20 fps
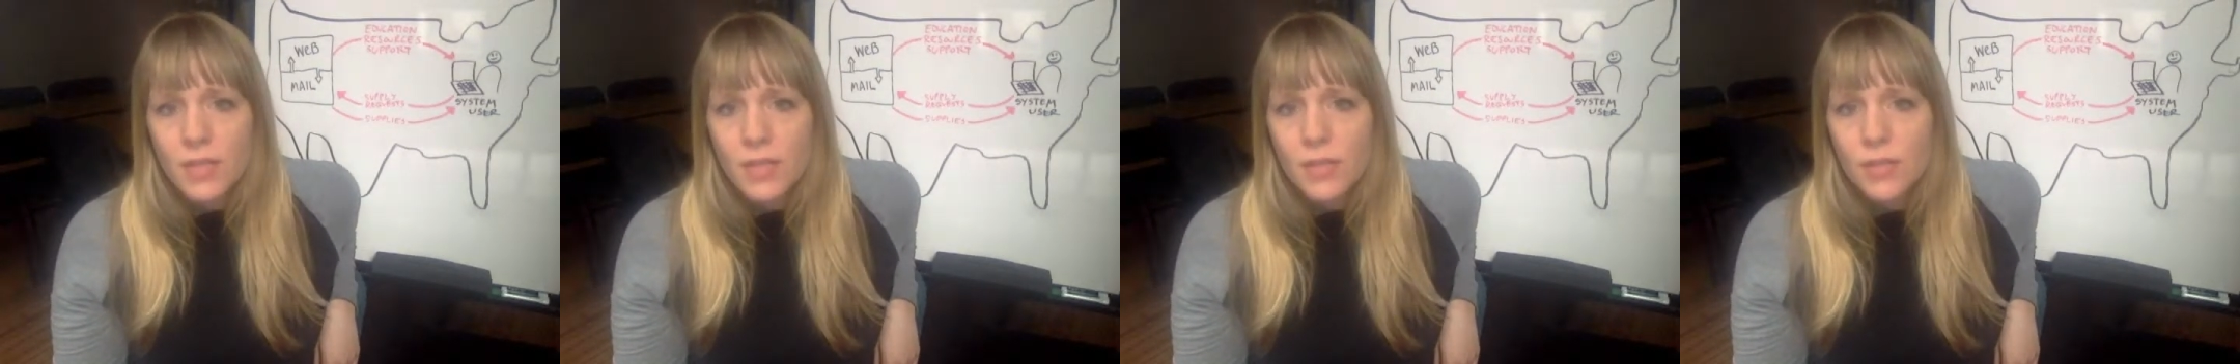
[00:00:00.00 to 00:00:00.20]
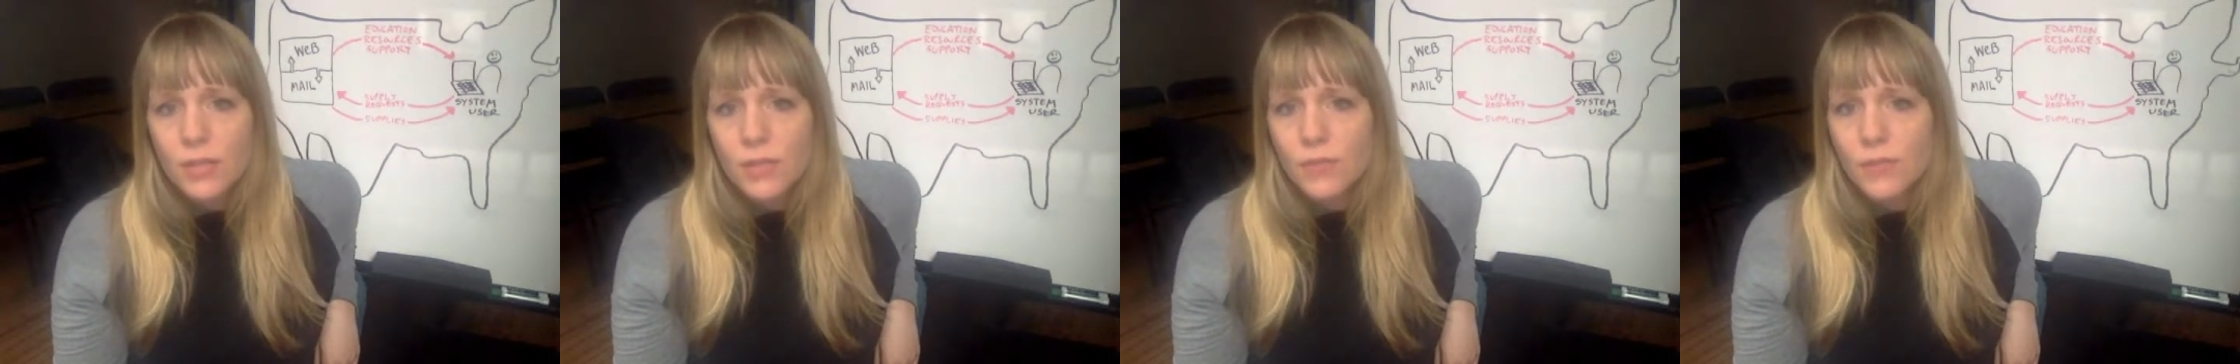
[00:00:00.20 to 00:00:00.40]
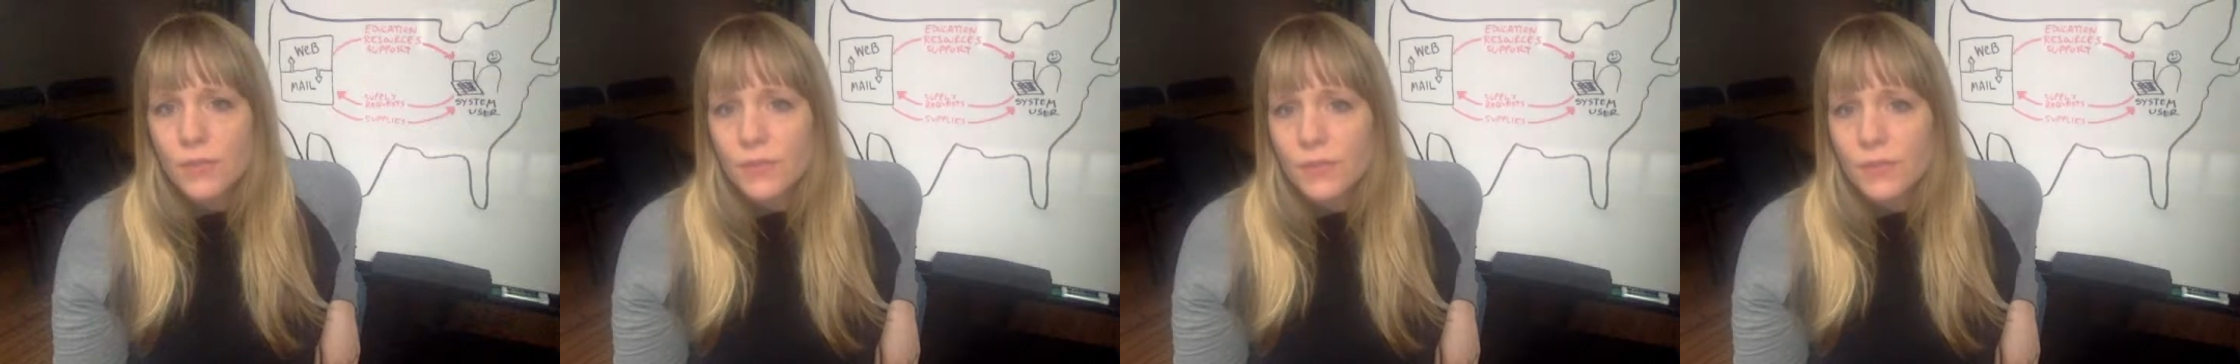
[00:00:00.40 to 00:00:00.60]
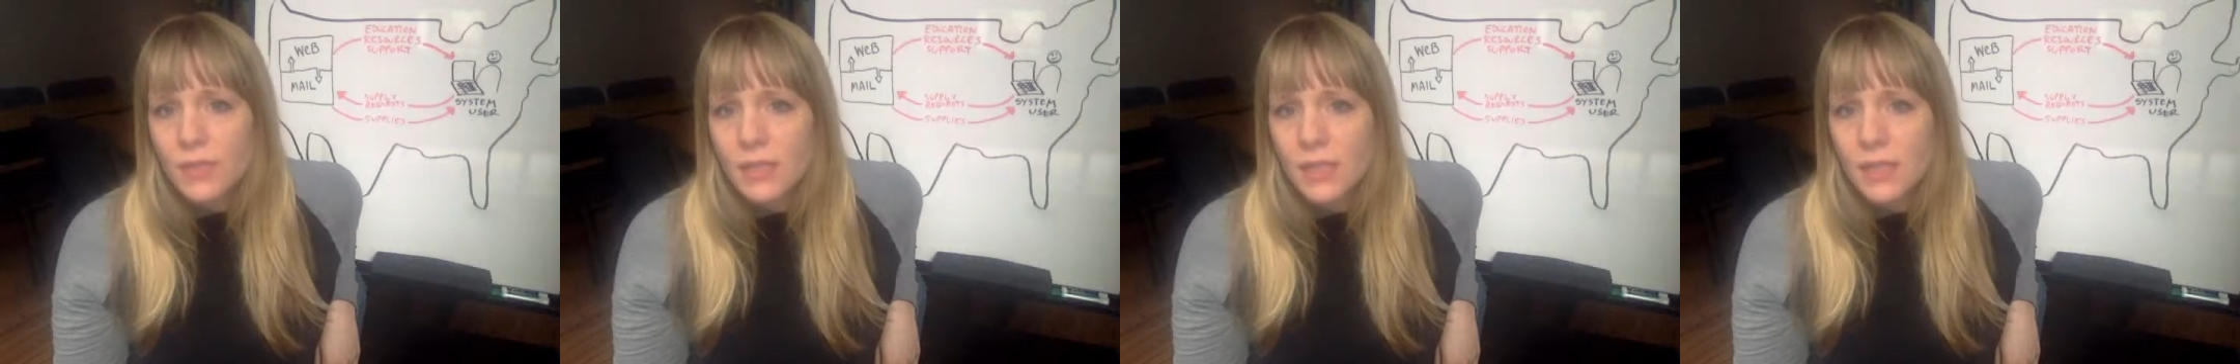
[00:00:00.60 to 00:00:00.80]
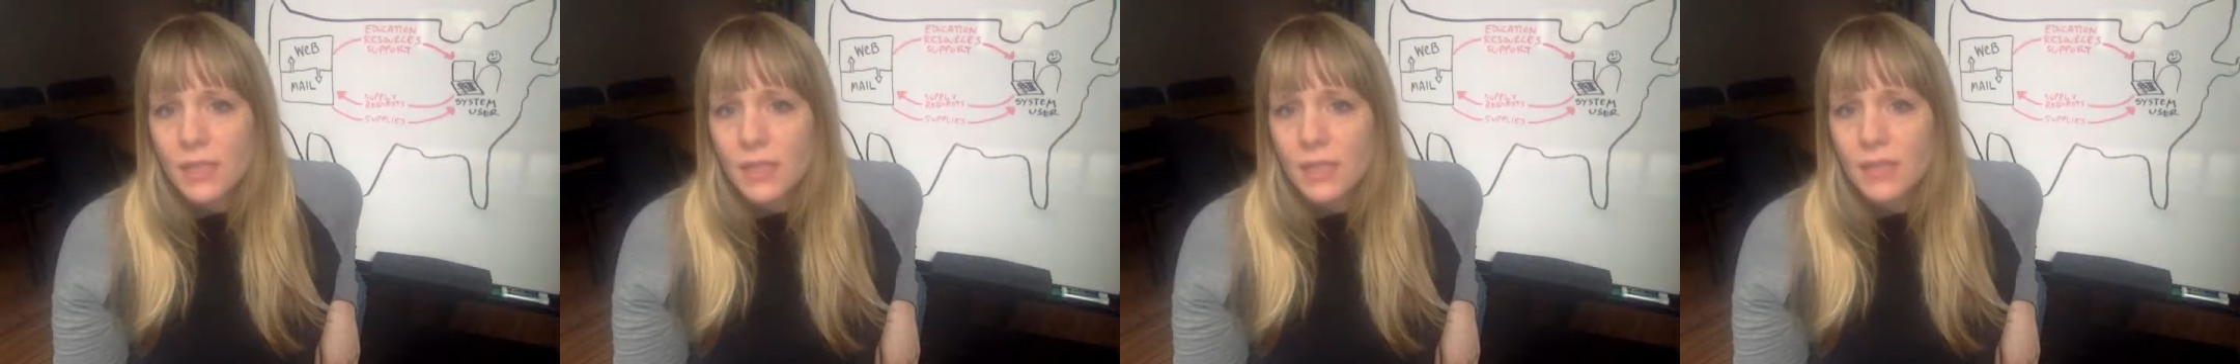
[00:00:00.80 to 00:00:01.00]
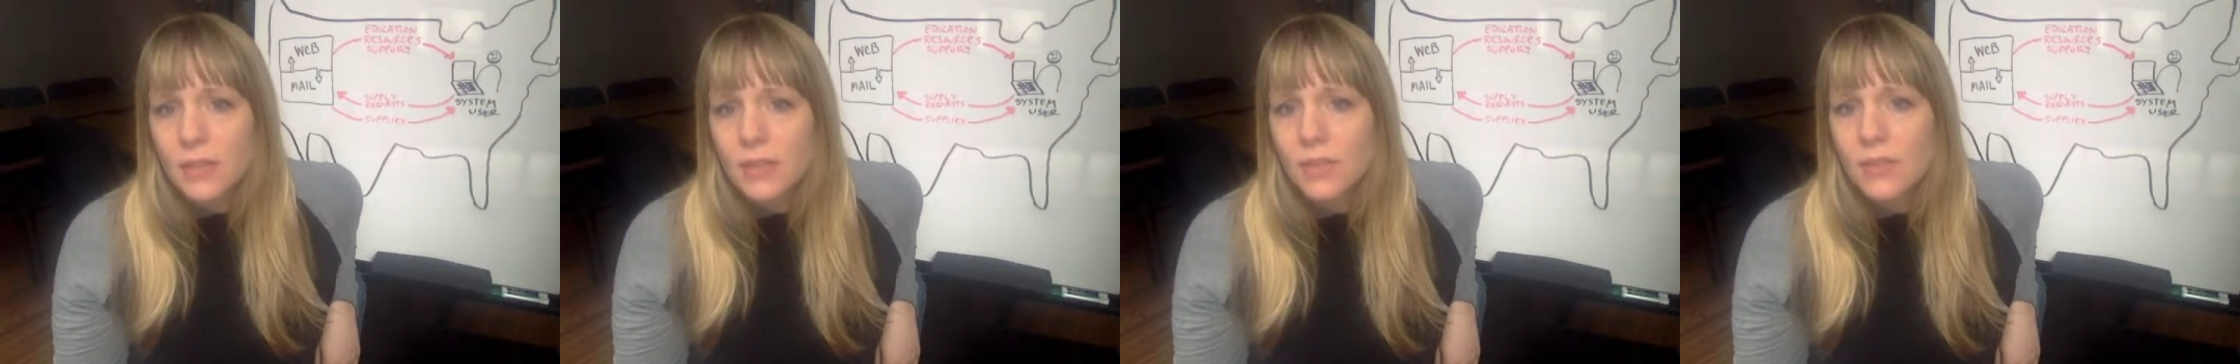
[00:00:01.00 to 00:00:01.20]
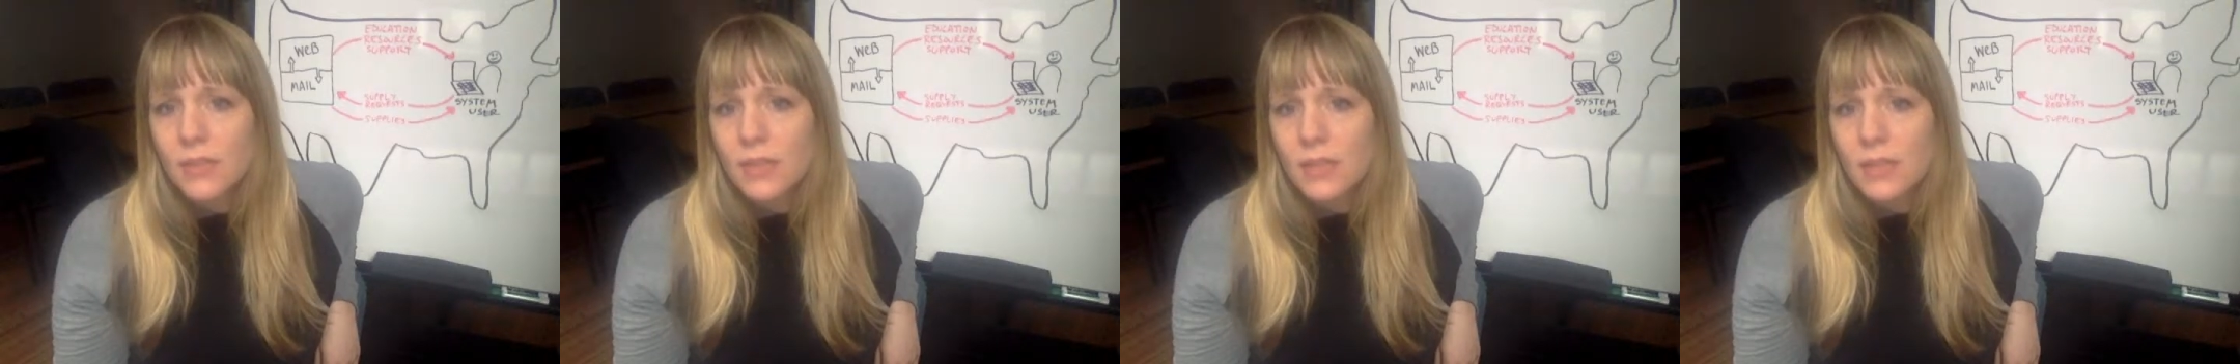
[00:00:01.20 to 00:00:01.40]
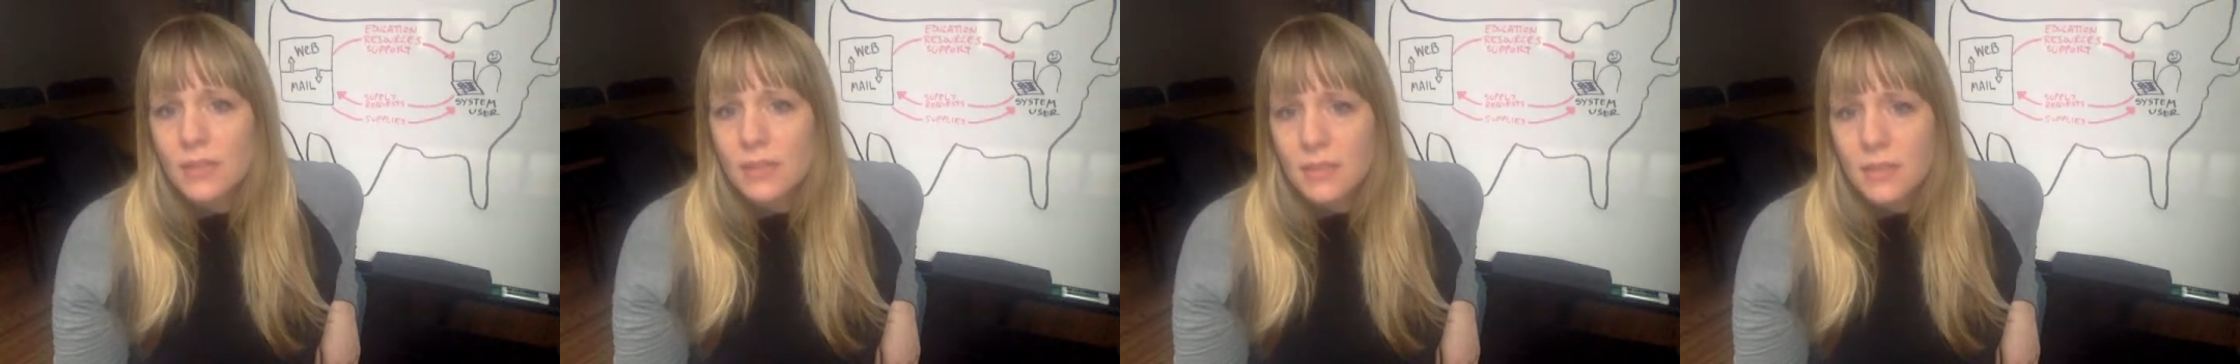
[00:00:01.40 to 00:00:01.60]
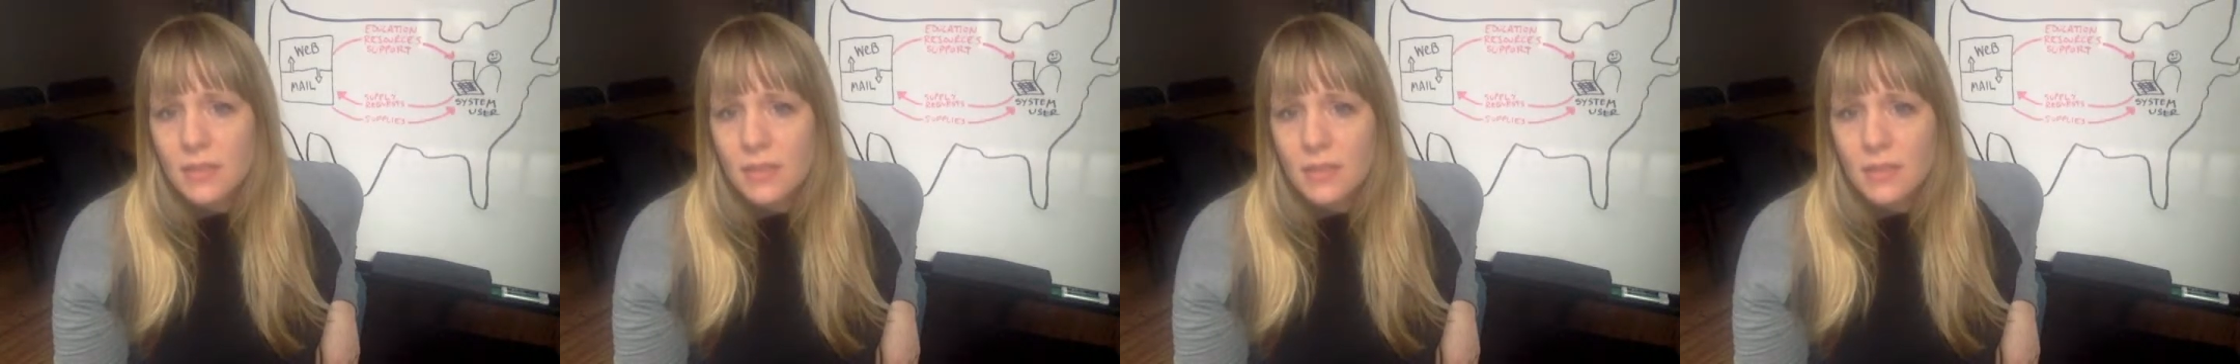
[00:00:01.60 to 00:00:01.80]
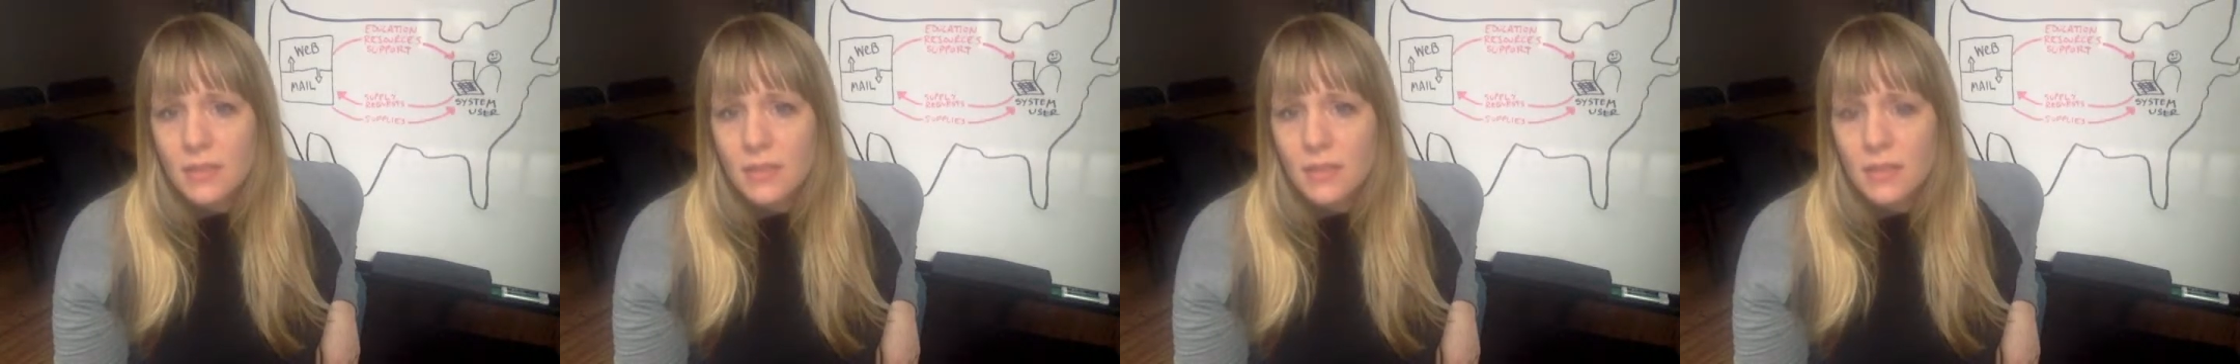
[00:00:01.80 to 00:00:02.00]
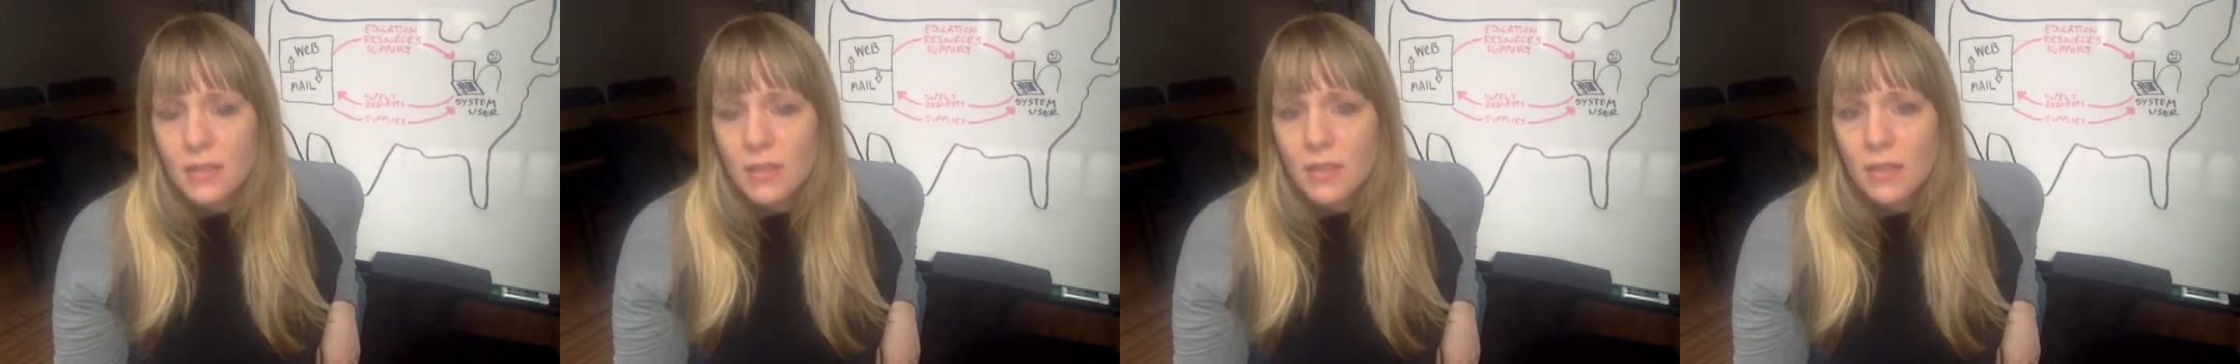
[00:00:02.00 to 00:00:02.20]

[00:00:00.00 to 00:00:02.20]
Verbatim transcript: age of 50 in the United States,